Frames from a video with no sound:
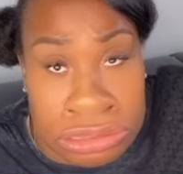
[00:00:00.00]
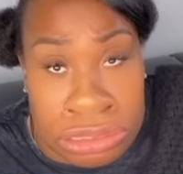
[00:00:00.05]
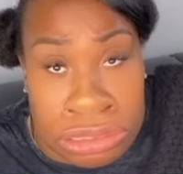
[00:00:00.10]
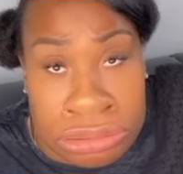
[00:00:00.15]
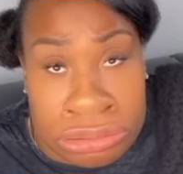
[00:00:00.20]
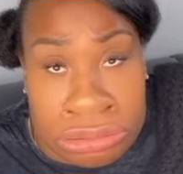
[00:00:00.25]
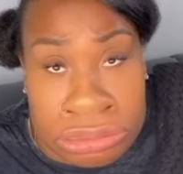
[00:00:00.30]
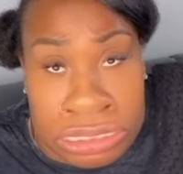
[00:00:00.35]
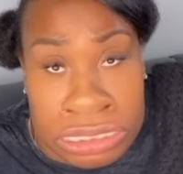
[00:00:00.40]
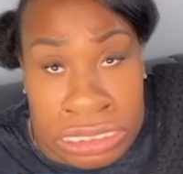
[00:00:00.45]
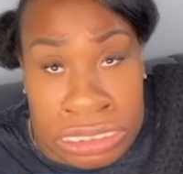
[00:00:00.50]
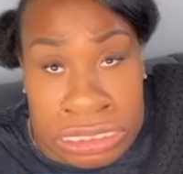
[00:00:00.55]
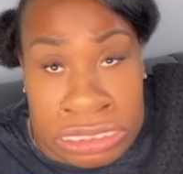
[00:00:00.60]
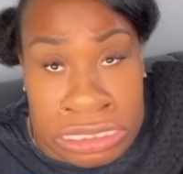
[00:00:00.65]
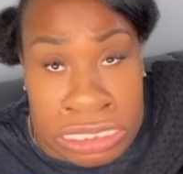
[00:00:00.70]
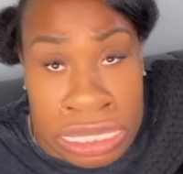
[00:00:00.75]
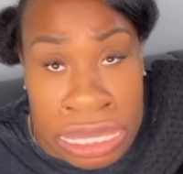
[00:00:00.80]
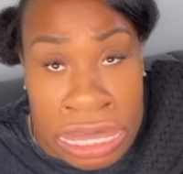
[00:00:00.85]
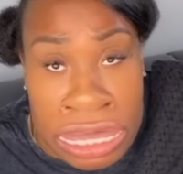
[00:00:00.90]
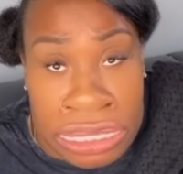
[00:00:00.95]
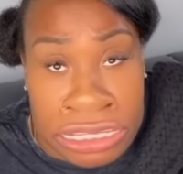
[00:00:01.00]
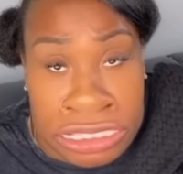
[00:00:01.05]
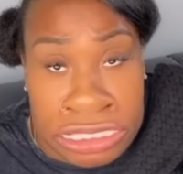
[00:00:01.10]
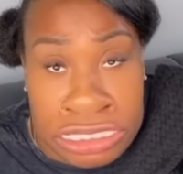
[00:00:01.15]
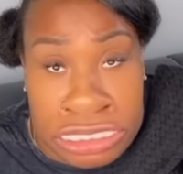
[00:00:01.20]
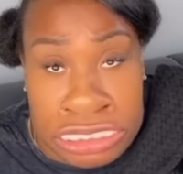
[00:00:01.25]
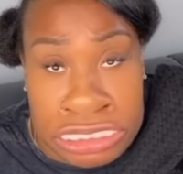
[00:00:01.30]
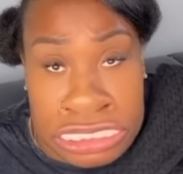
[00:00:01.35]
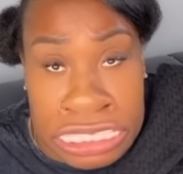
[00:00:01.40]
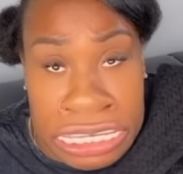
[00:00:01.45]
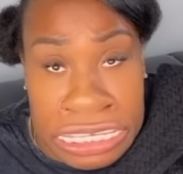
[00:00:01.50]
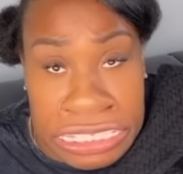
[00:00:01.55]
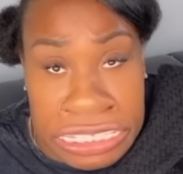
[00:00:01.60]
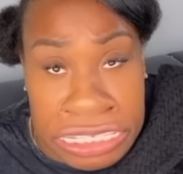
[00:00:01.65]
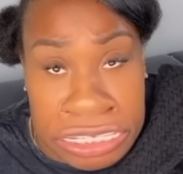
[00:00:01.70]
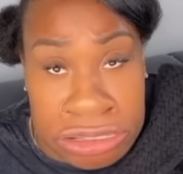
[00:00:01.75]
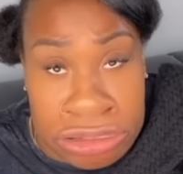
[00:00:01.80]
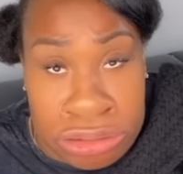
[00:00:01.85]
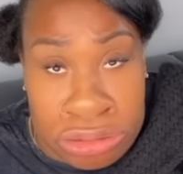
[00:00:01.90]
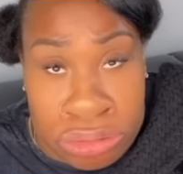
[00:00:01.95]
So is God going to
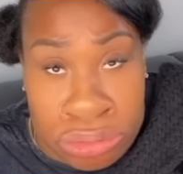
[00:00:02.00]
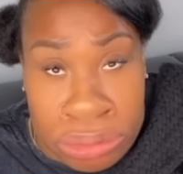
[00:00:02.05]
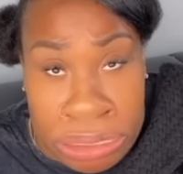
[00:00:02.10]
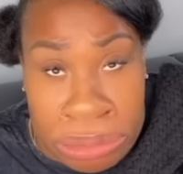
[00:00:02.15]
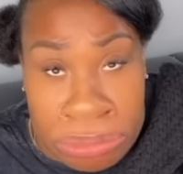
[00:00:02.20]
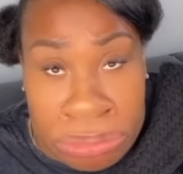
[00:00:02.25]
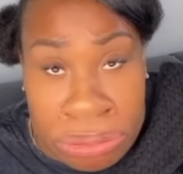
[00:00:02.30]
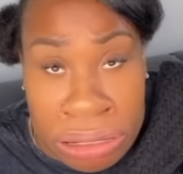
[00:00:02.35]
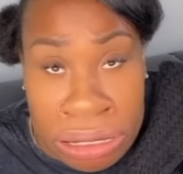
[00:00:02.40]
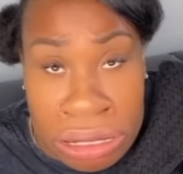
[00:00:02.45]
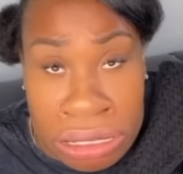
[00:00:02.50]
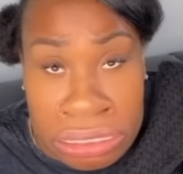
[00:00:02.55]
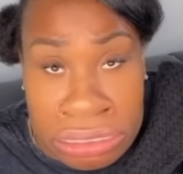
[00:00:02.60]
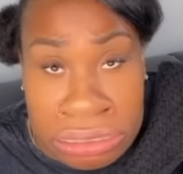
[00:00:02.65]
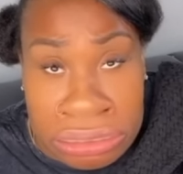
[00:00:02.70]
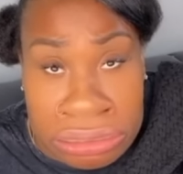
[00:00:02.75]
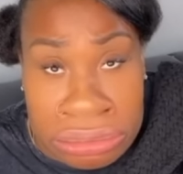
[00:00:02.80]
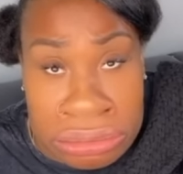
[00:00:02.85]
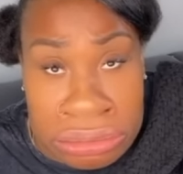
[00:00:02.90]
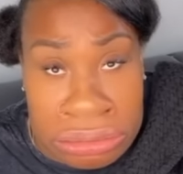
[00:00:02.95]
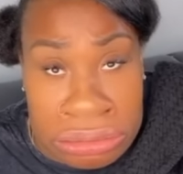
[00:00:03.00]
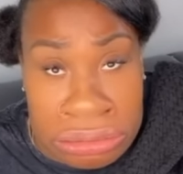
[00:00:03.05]
take care of Grandpa?